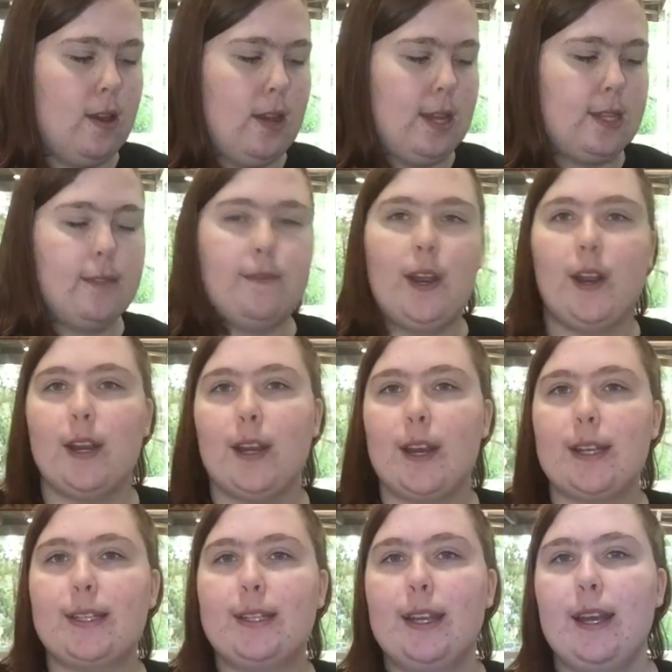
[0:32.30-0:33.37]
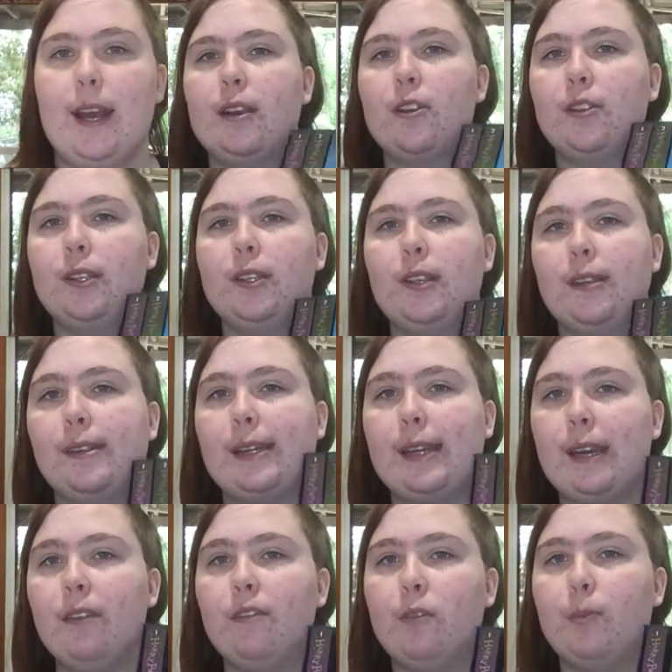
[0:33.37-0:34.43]
It's a very nice set. I got this as a
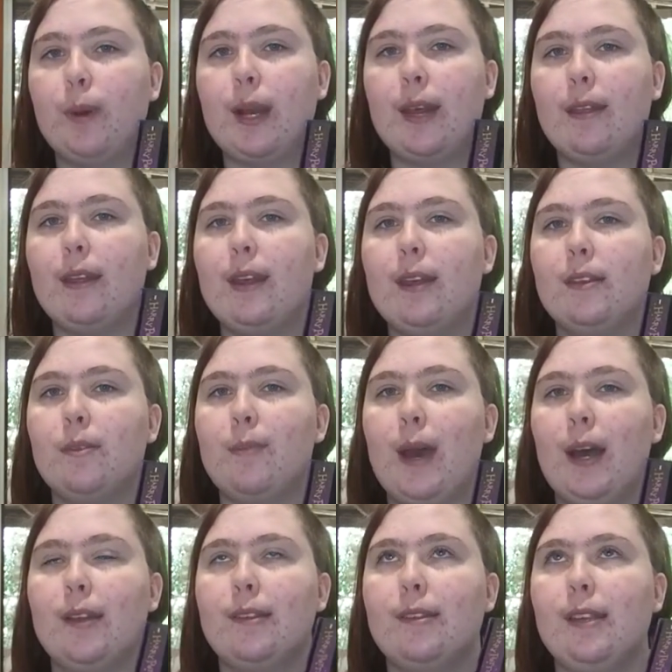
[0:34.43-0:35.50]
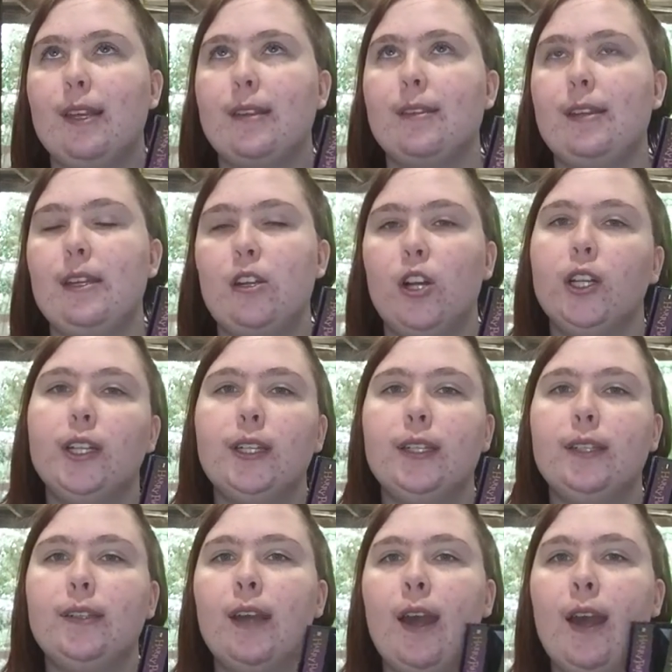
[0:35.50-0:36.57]
gift, but I think it's about
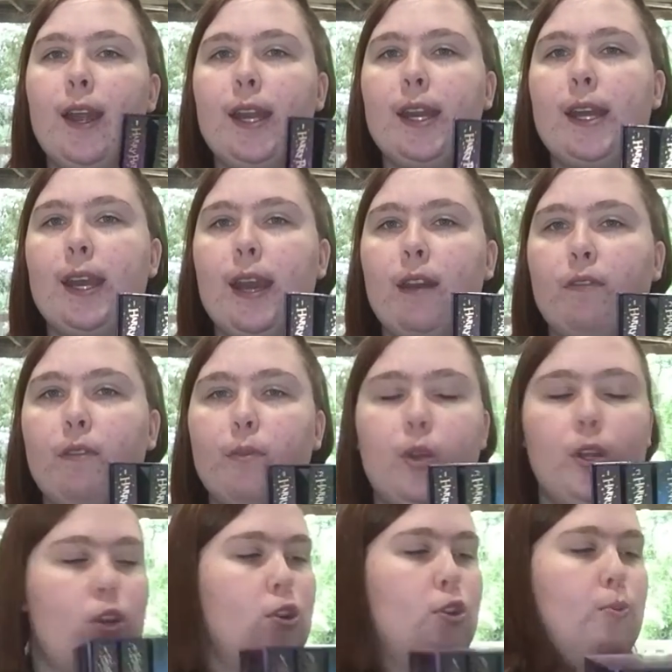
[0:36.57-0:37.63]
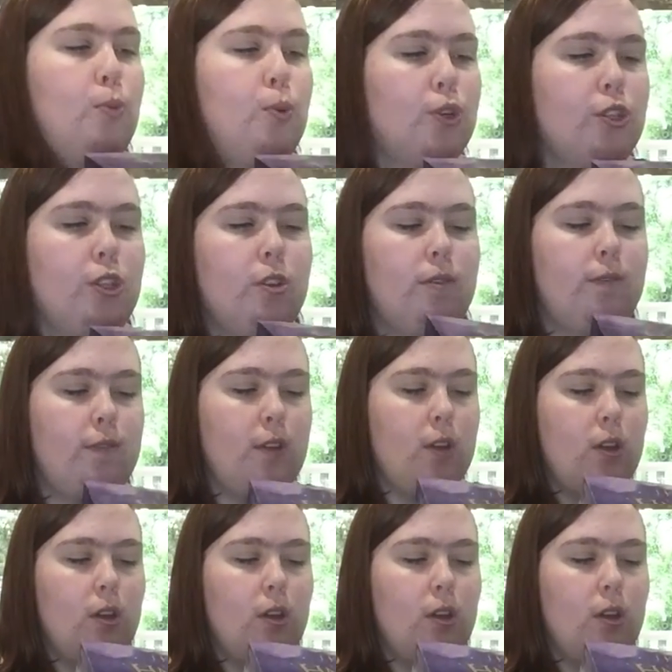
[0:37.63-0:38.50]
$60. You can get it from your local bookshelf.